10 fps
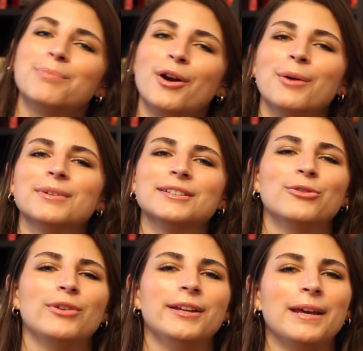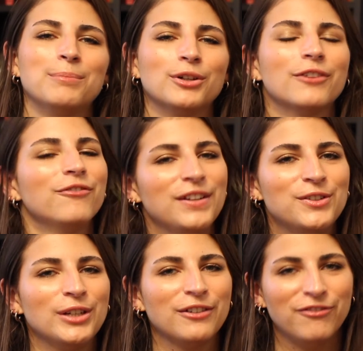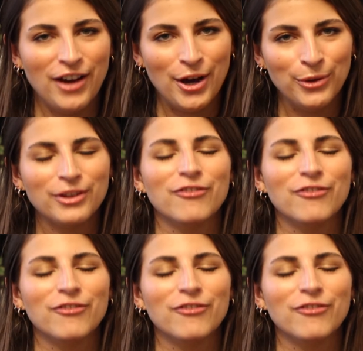prompt is to read a book featuring found